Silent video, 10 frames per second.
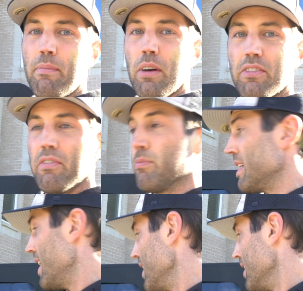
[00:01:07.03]
and most of them
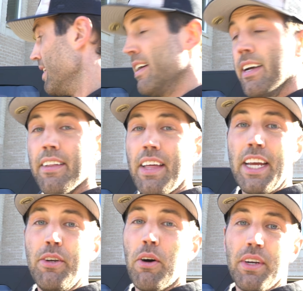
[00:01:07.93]
say that
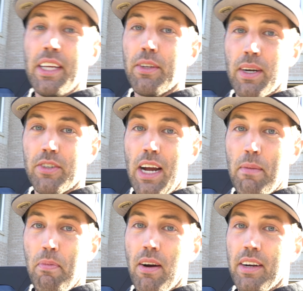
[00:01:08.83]
you don't need the rear
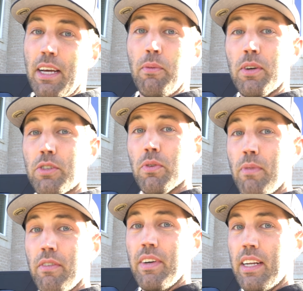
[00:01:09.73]
track bar, and that once you
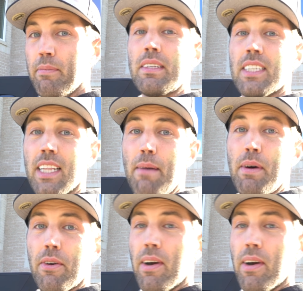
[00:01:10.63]
remove it, it makes it a lot better